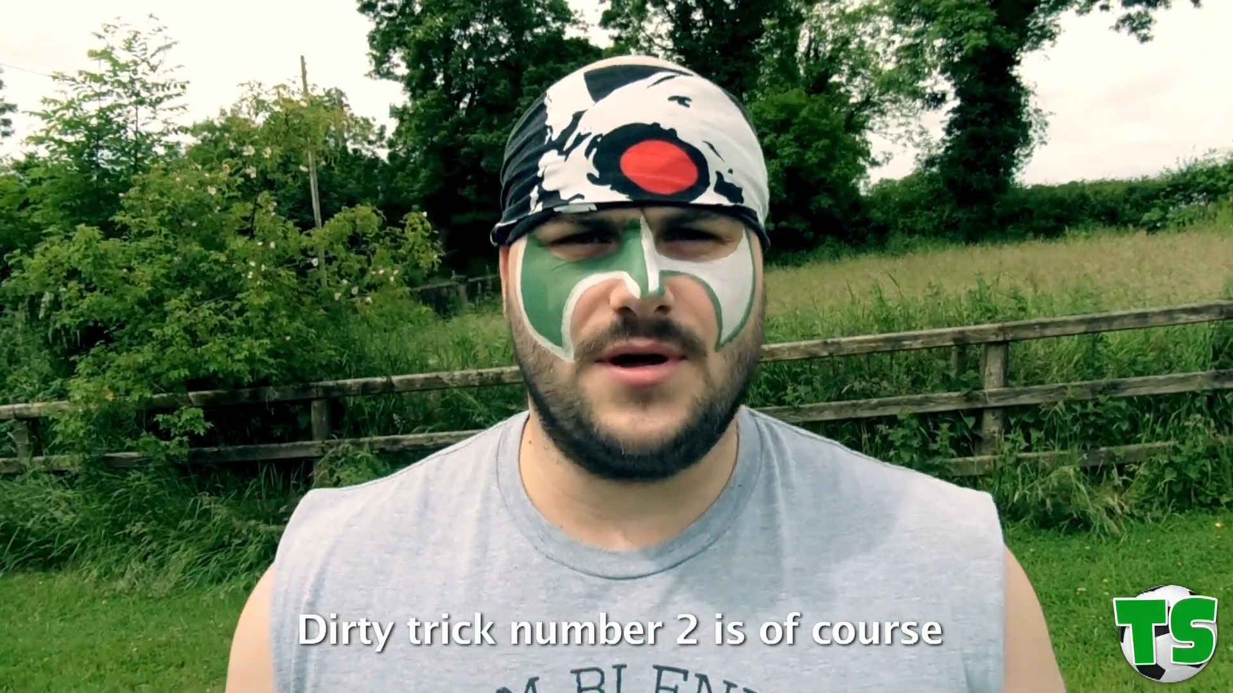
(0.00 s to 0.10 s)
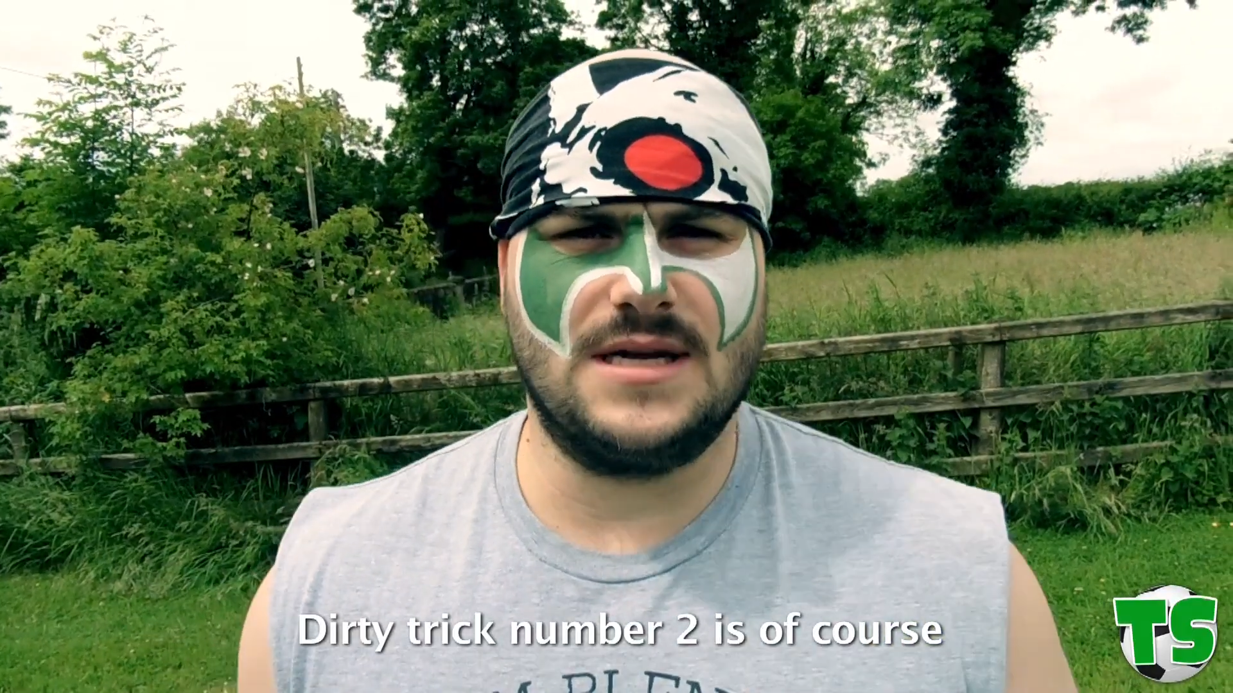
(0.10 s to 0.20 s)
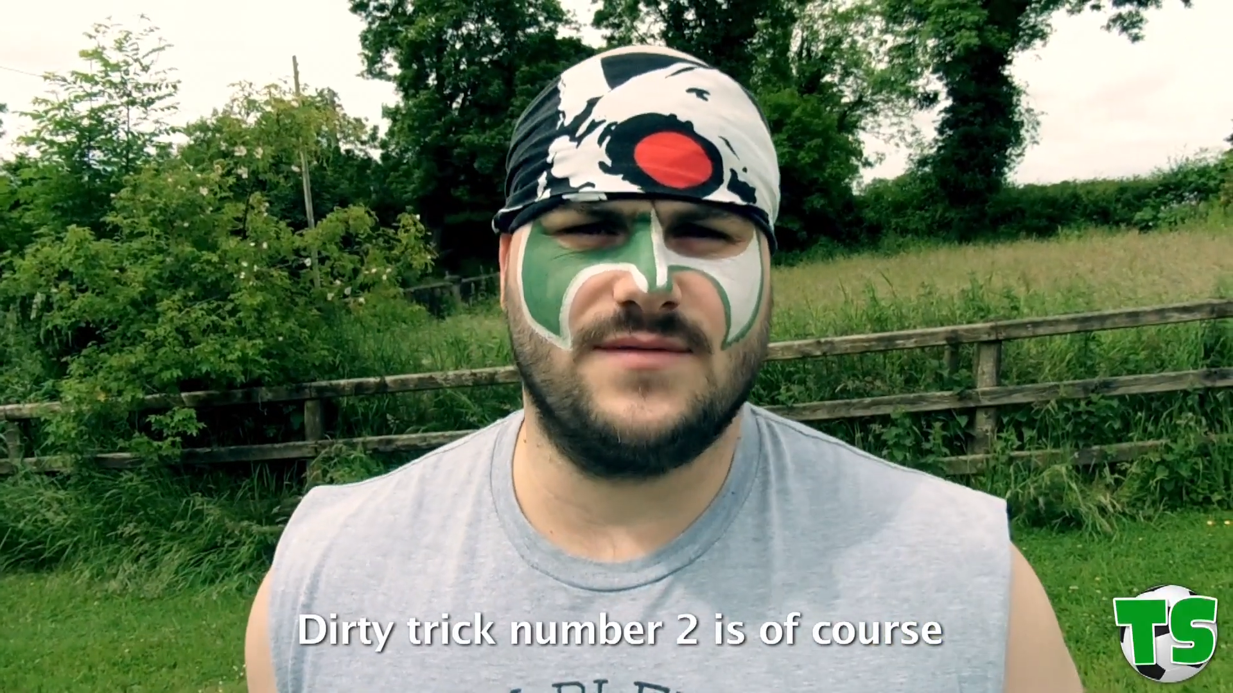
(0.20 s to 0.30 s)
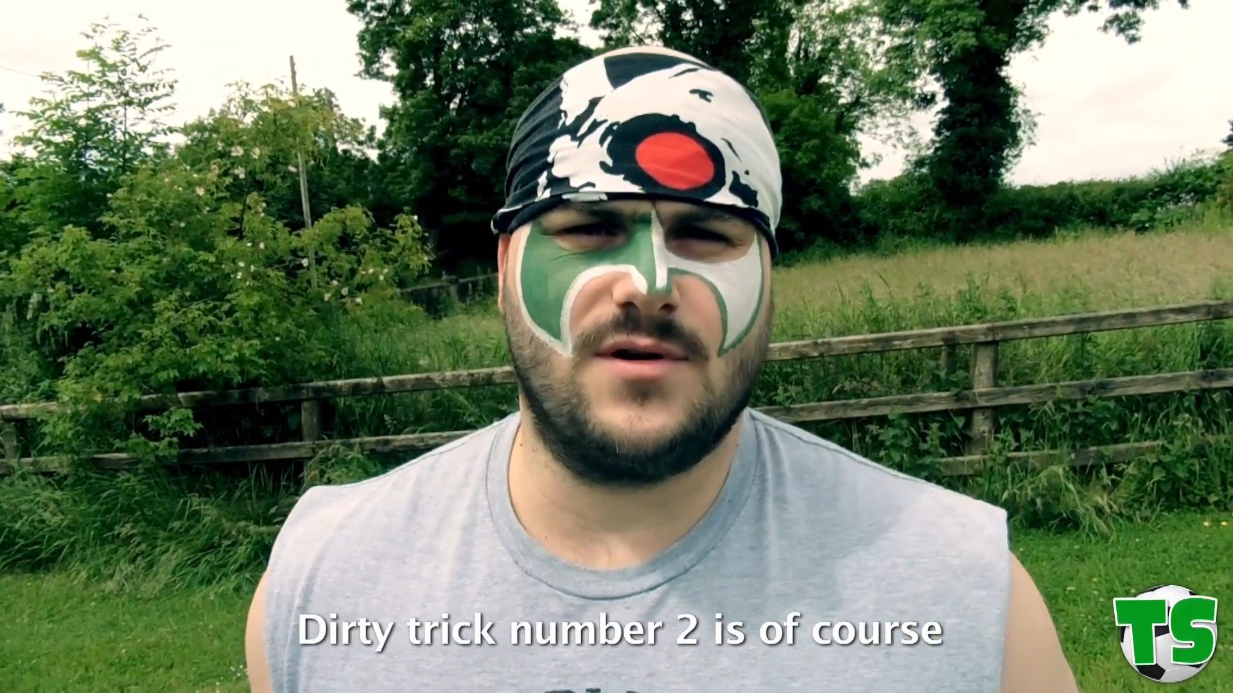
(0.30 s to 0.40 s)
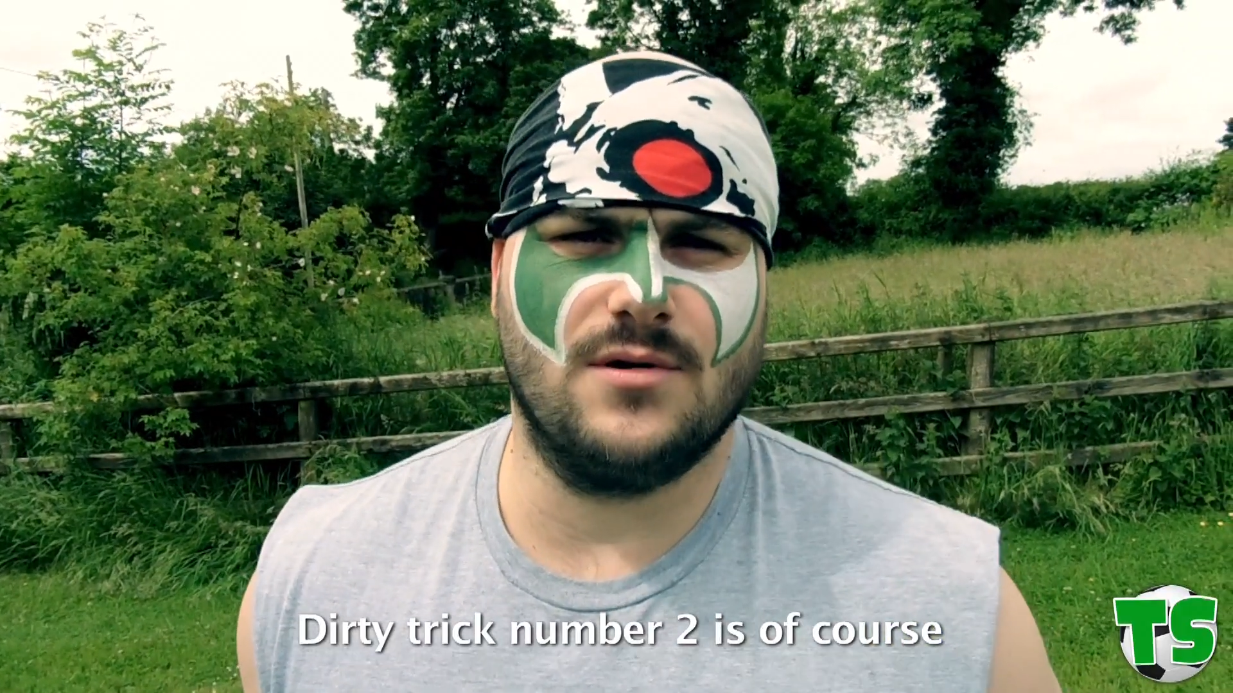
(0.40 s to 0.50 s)

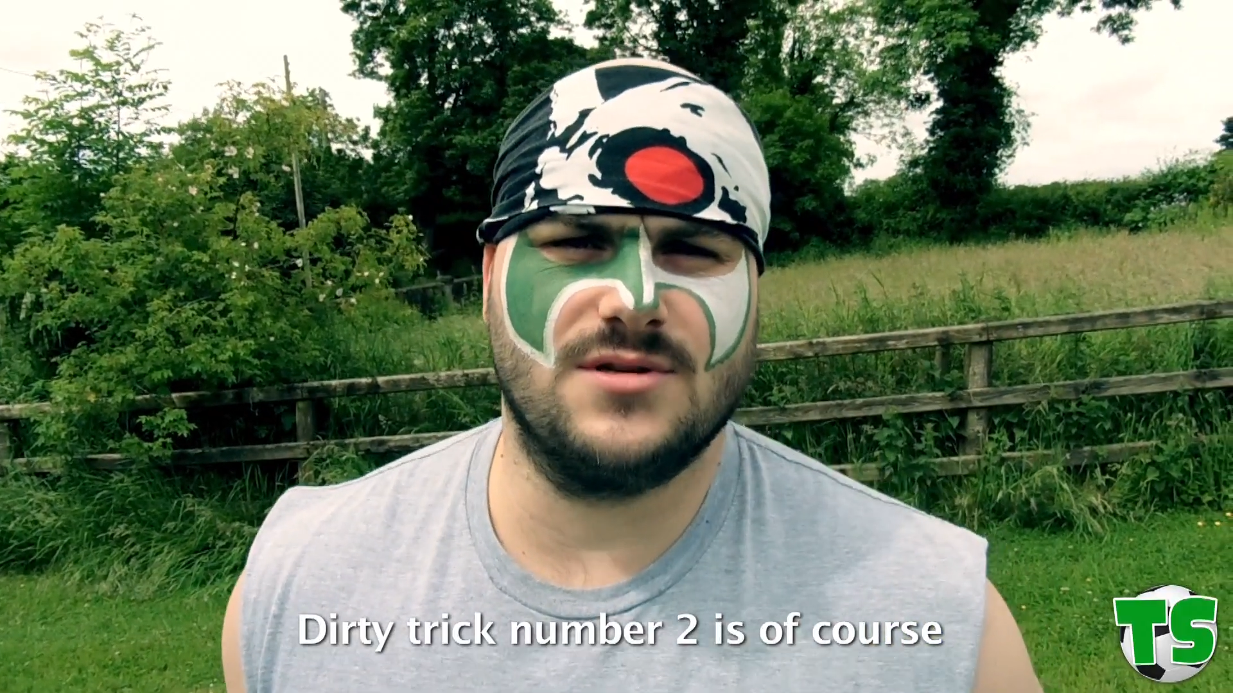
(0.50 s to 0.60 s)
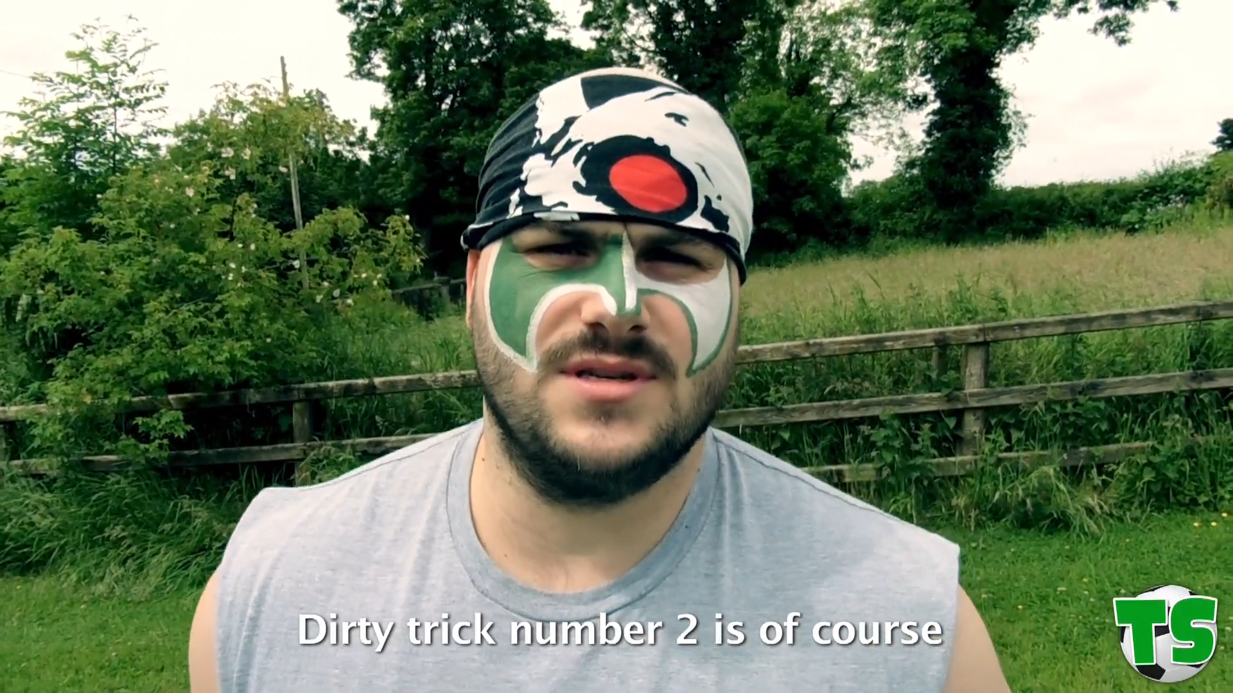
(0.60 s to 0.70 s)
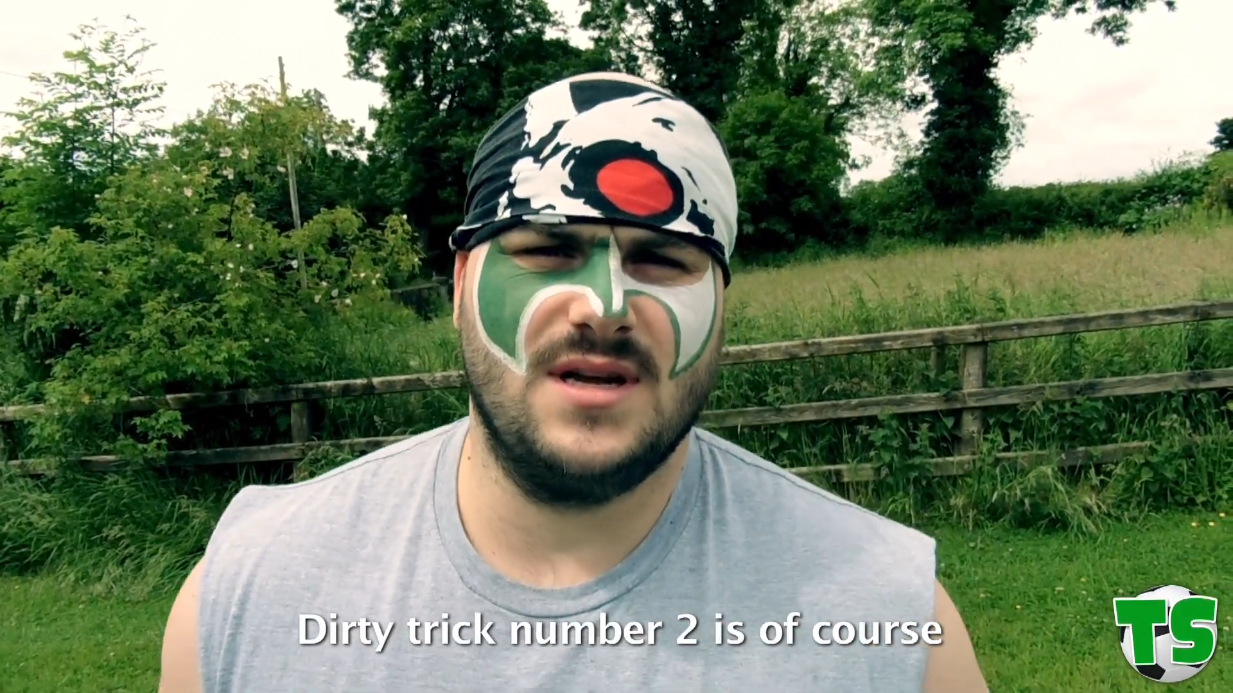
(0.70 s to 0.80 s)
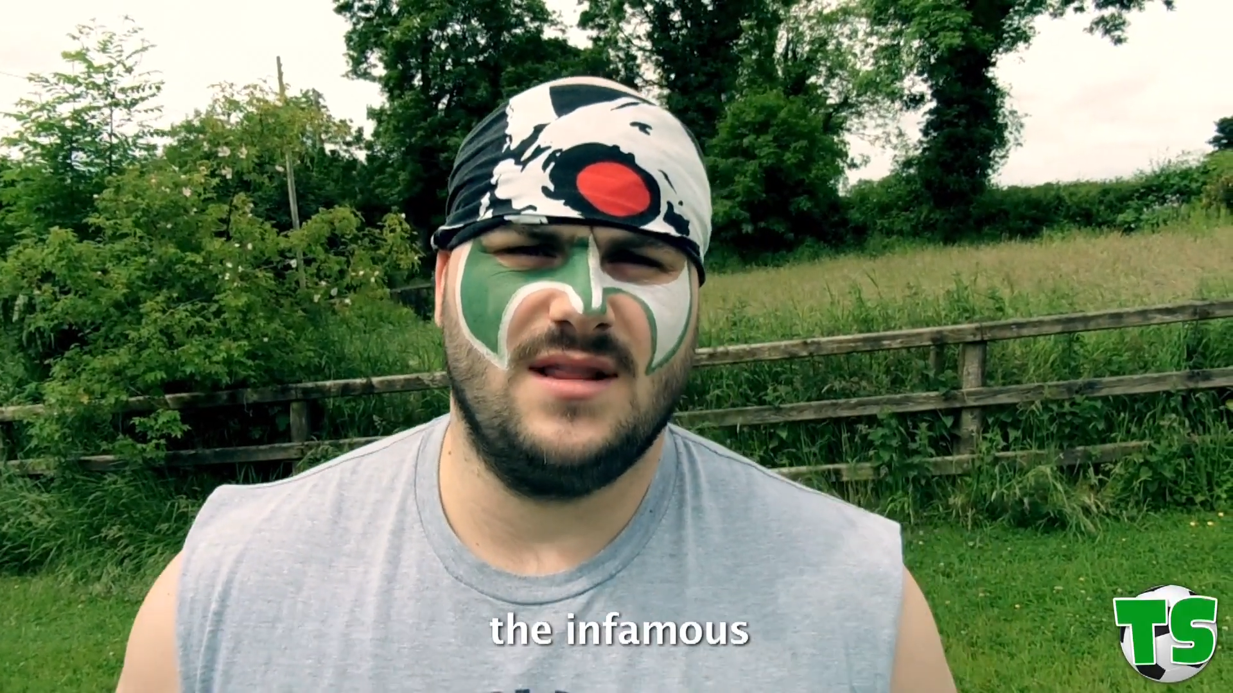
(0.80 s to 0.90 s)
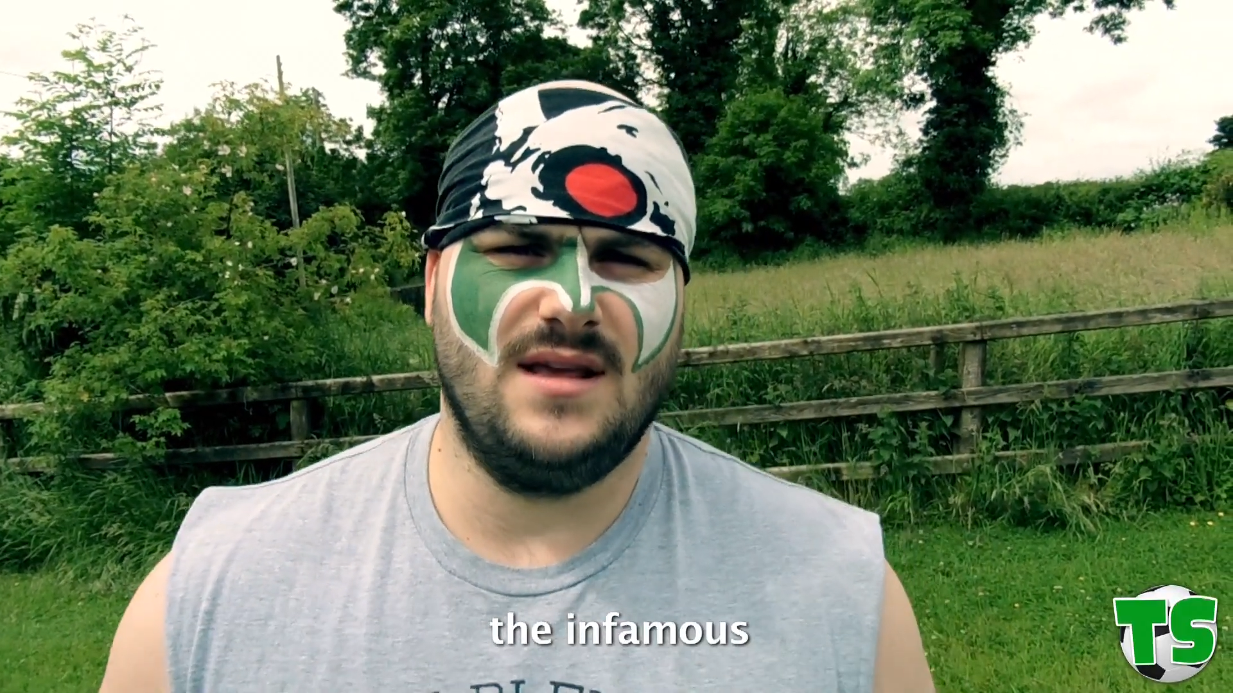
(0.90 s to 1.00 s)
is, of course,